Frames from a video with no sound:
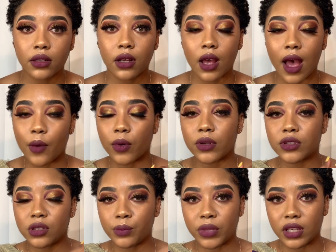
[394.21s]
I want
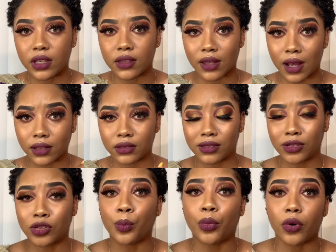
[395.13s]
to be that
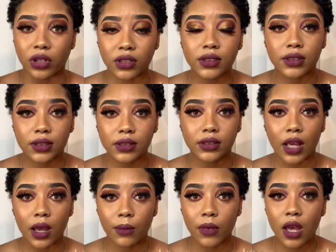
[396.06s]
support
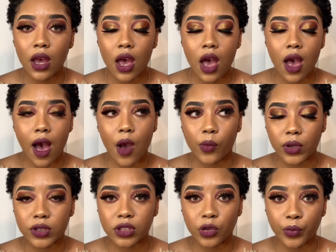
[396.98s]
system. I
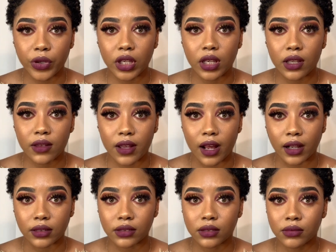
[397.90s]
want to be that,